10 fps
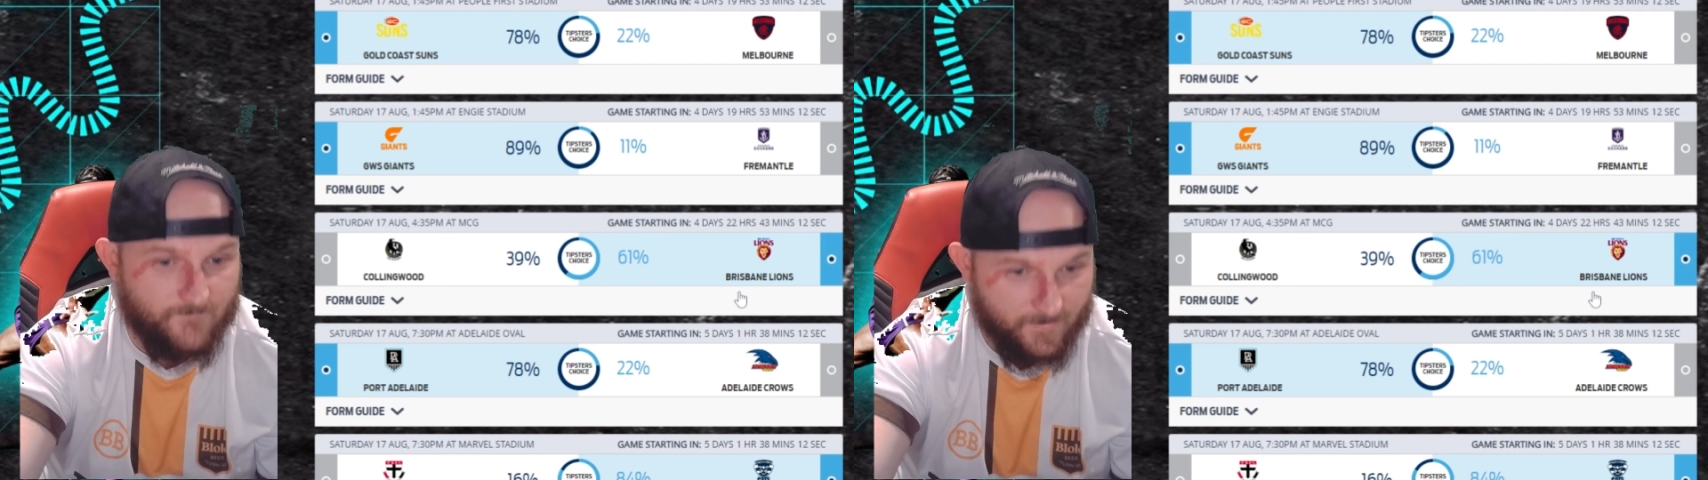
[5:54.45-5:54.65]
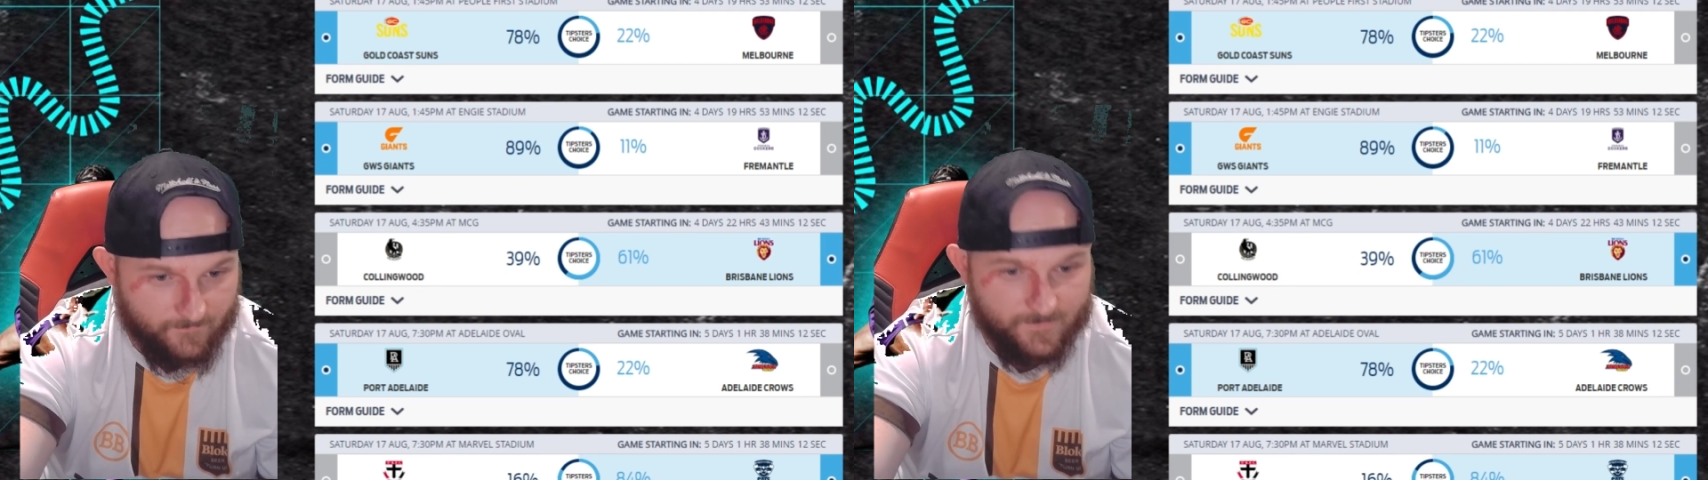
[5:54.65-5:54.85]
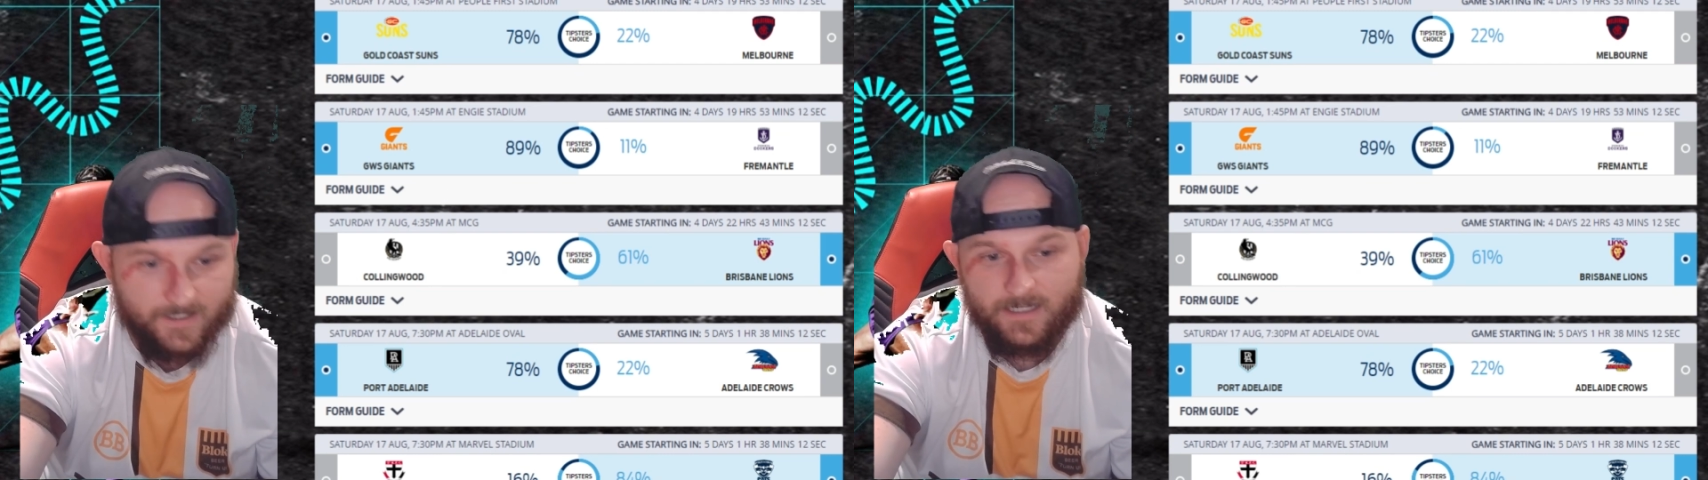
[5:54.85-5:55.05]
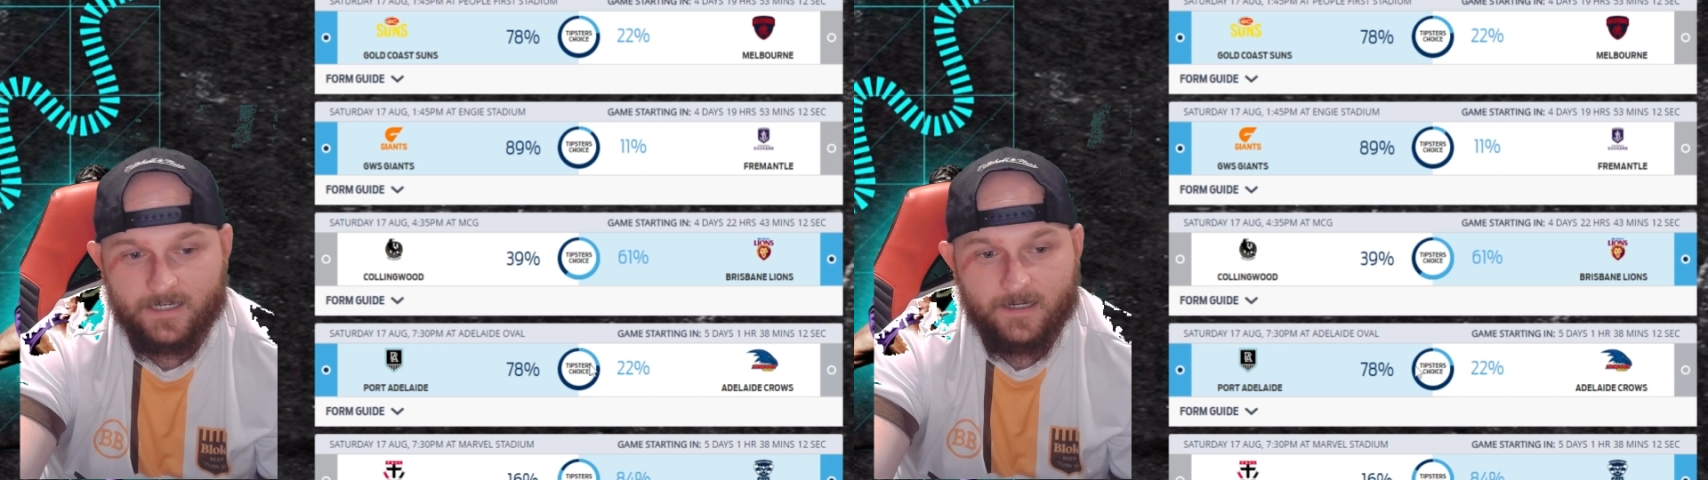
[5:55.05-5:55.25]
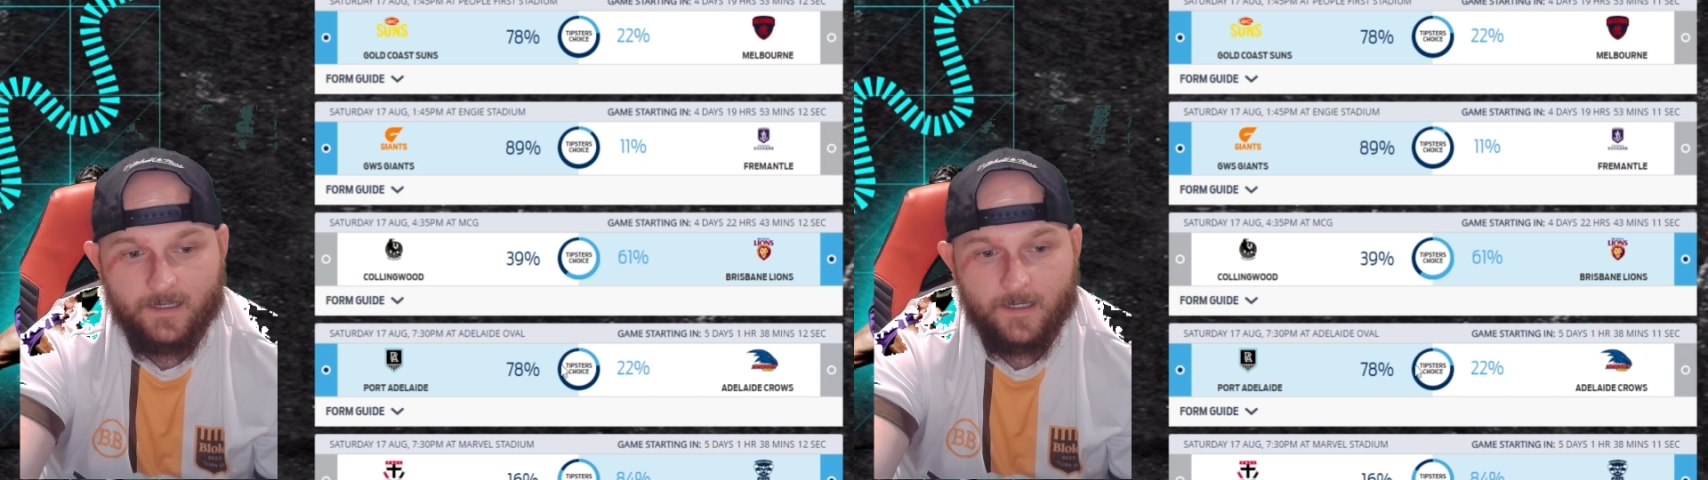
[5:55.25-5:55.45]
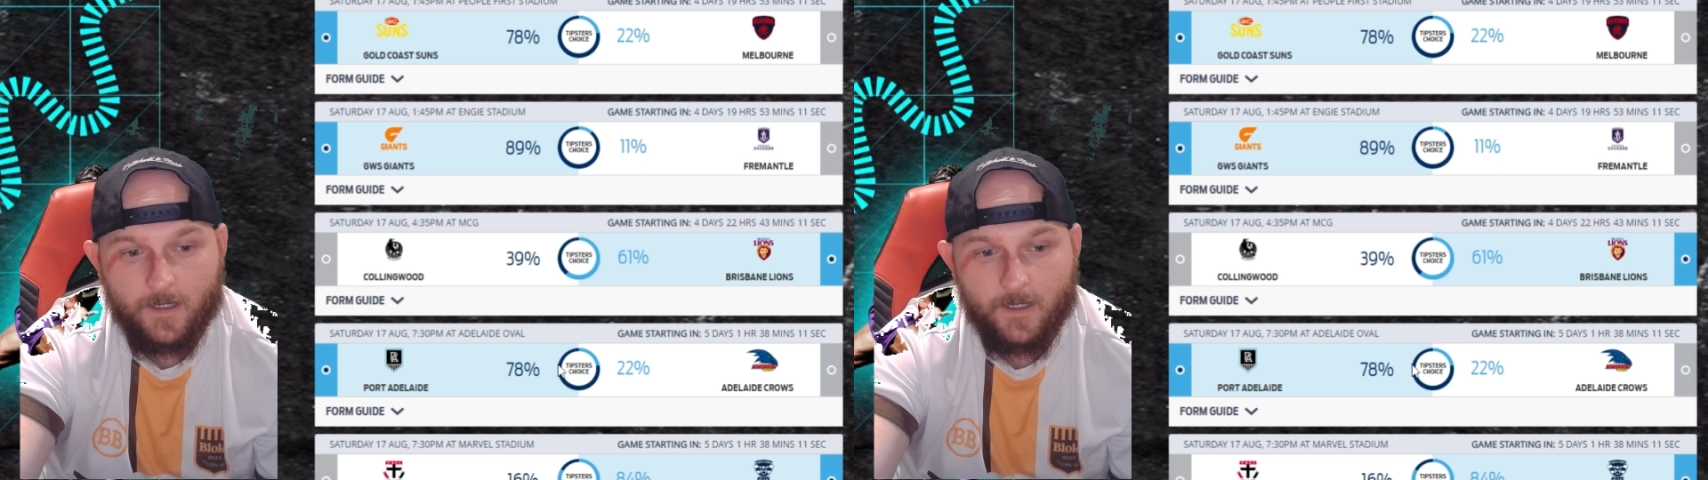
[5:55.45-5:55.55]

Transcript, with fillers: 15.